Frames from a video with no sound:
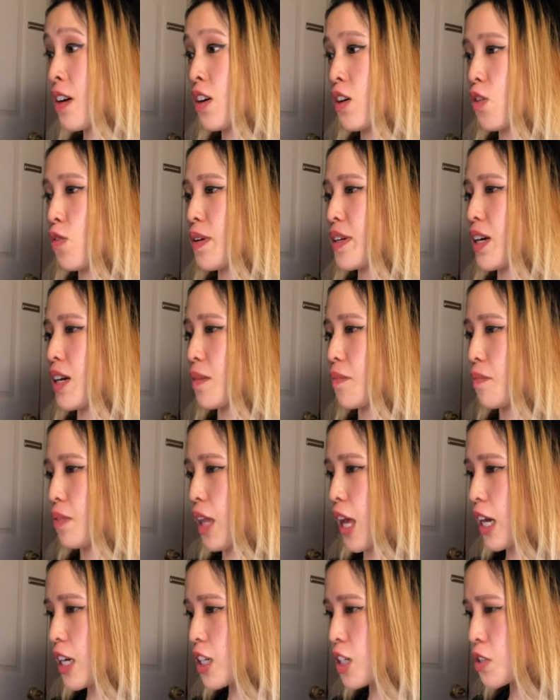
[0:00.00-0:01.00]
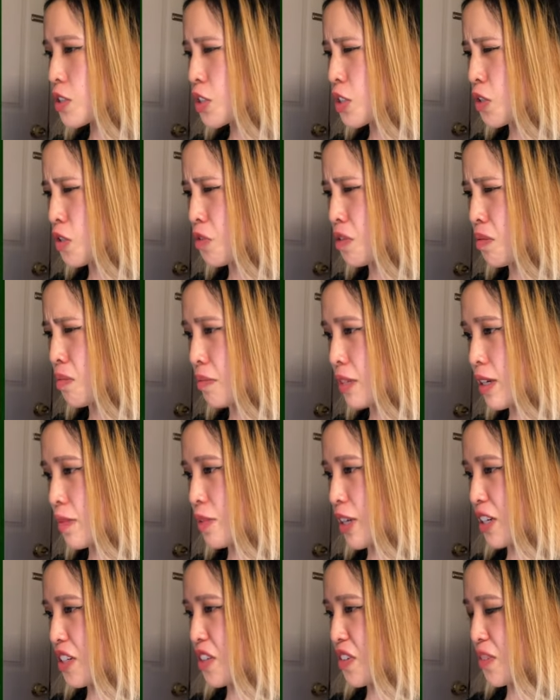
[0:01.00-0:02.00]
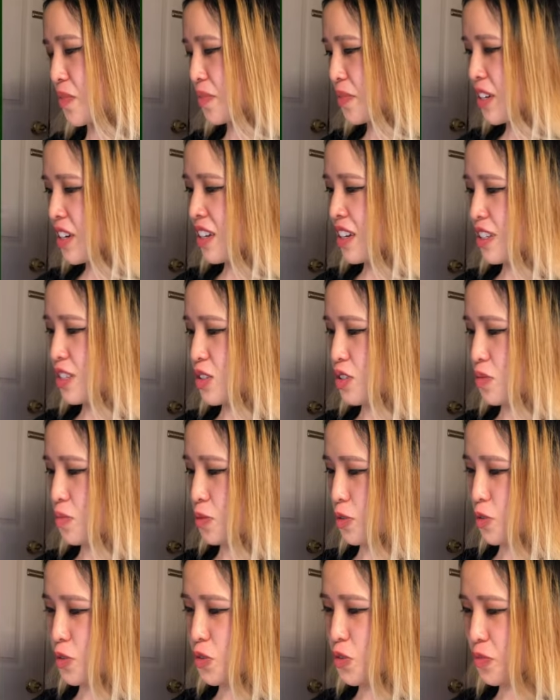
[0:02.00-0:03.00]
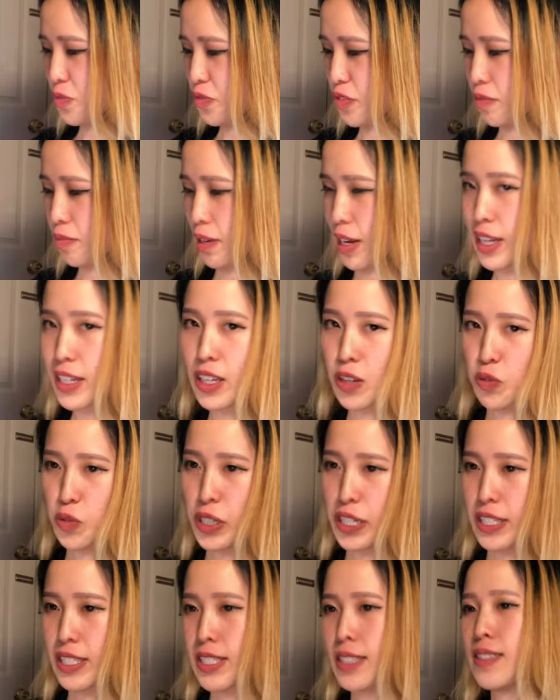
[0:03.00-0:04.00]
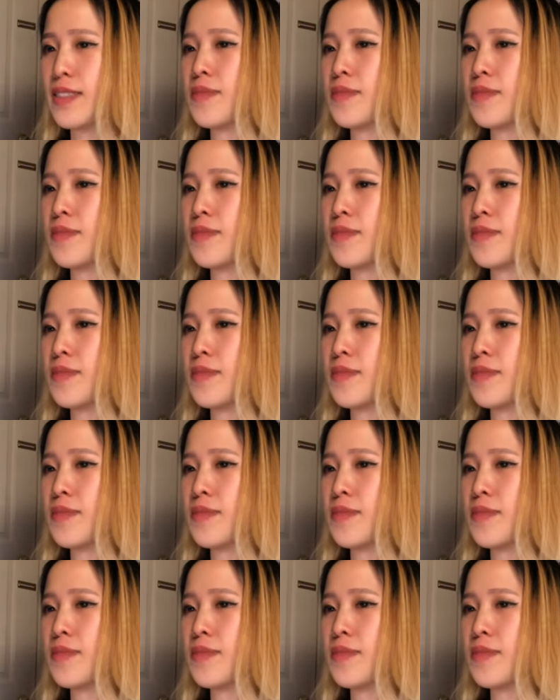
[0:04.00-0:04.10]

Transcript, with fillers: we got Black Kyurem. Yeah, Black Kyurem. Super cool. From Black and White.